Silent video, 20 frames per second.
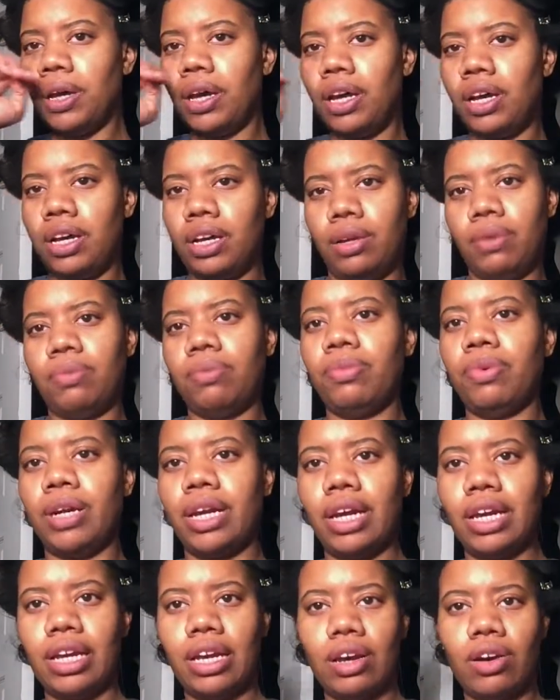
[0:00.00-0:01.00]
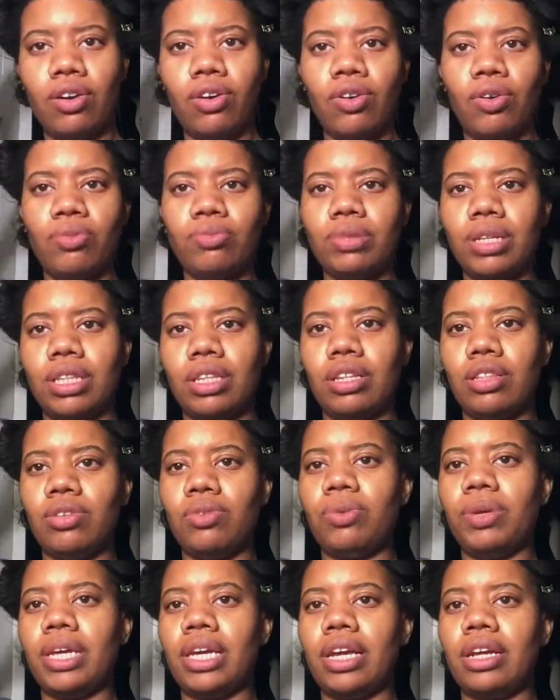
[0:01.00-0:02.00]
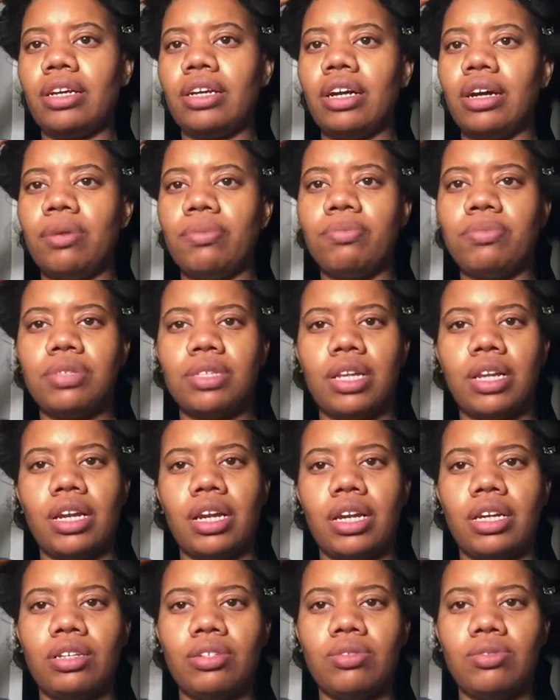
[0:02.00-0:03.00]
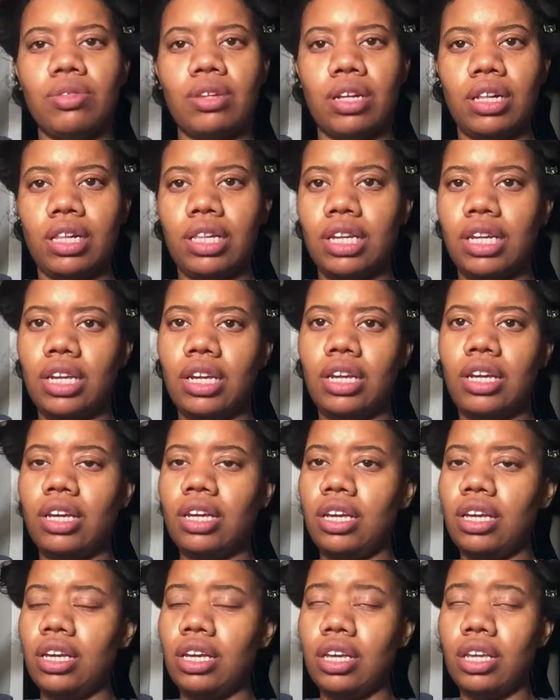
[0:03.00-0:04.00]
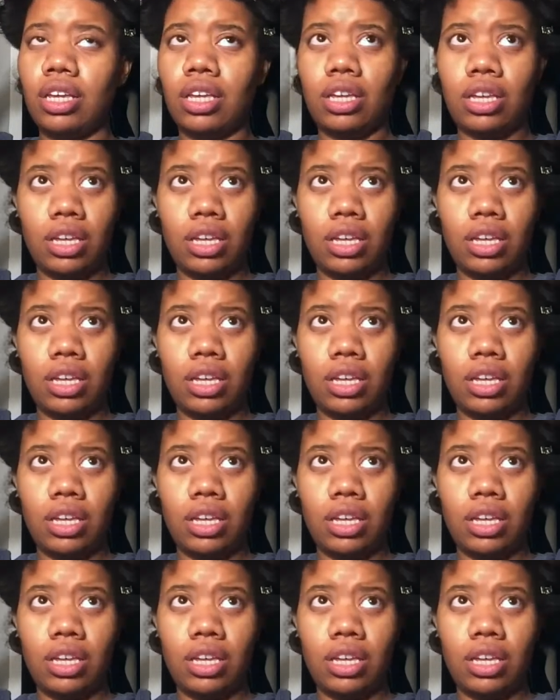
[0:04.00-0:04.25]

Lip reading: When I get home and then the weekend comes and I do the cleaning